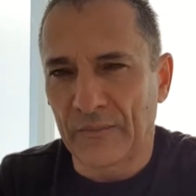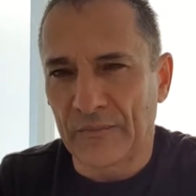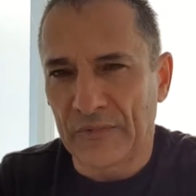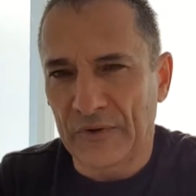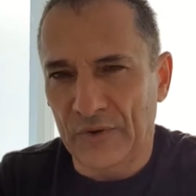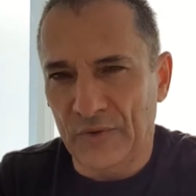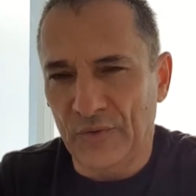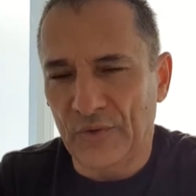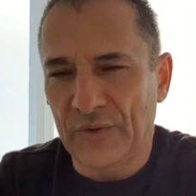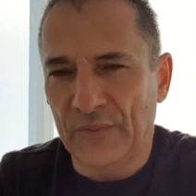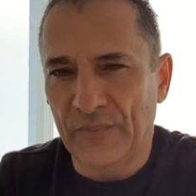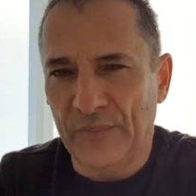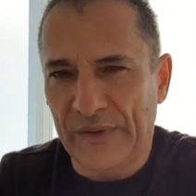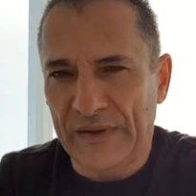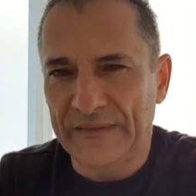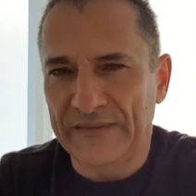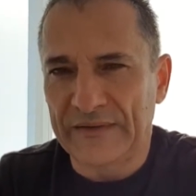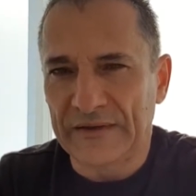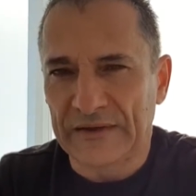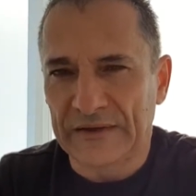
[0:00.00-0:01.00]
you are
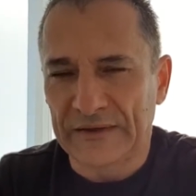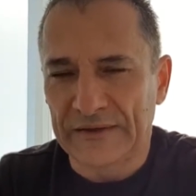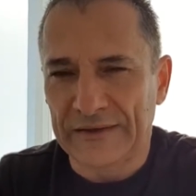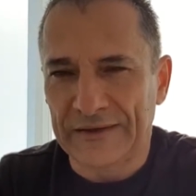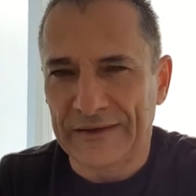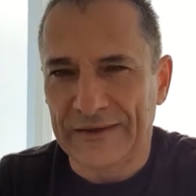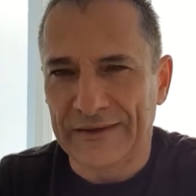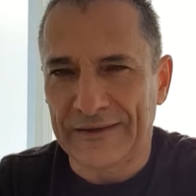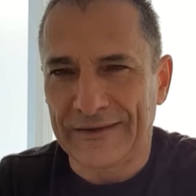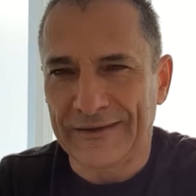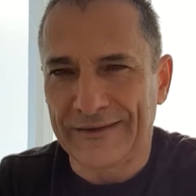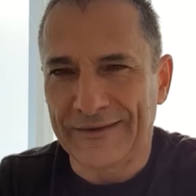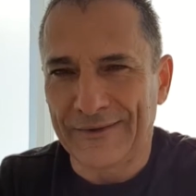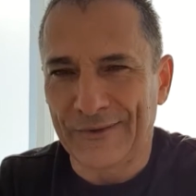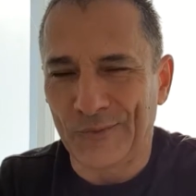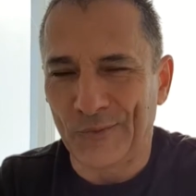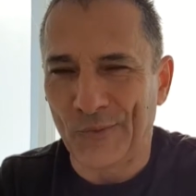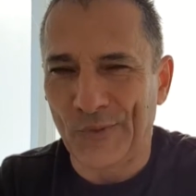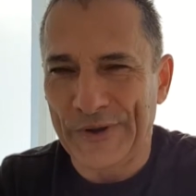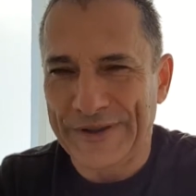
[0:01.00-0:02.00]
basically
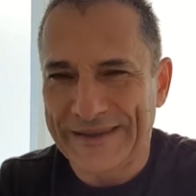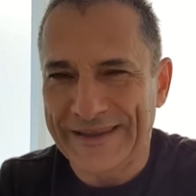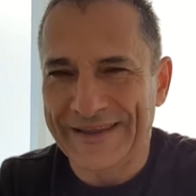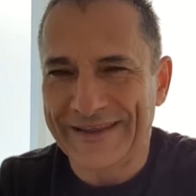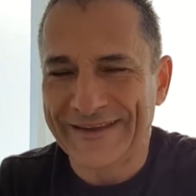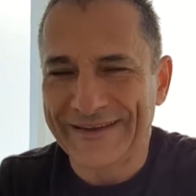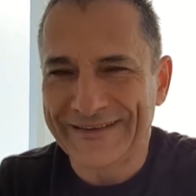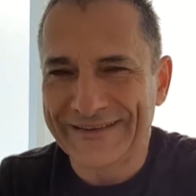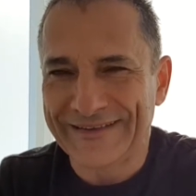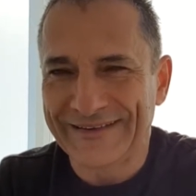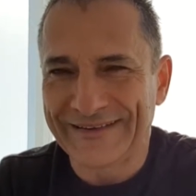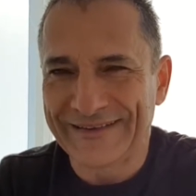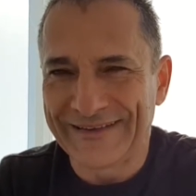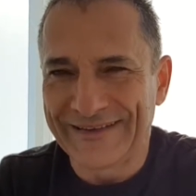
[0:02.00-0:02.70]
winging it.